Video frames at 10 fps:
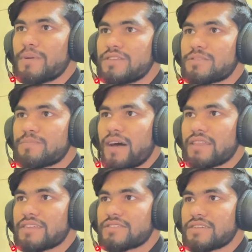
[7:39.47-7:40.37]
this
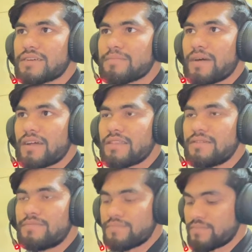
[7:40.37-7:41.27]
path, SDK path.
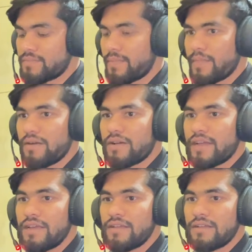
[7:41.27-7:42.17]

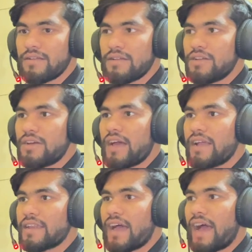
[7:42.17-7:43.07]
Okay,
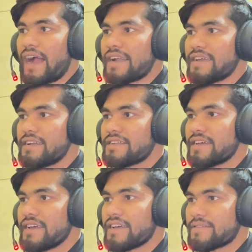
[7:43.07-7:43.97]
and add it
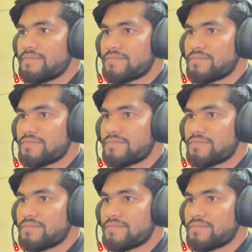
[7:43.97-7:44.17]
here,